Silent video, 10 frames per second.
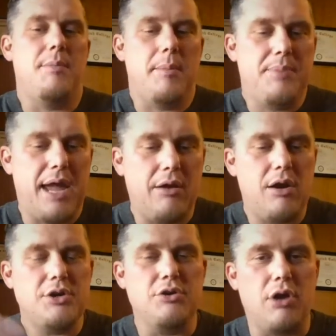A
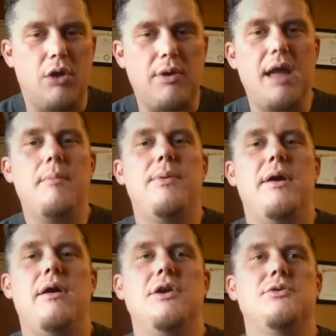parent or a
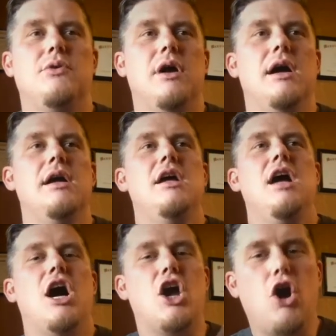grandparent or
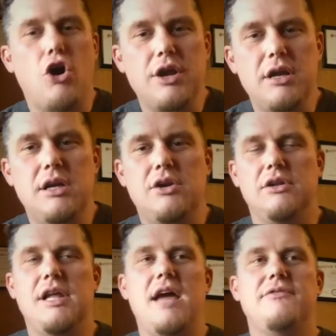a guardian in your
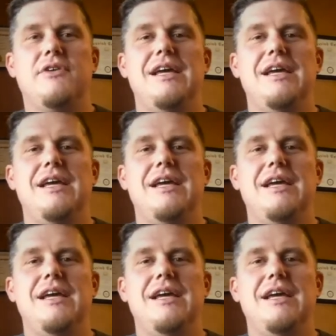life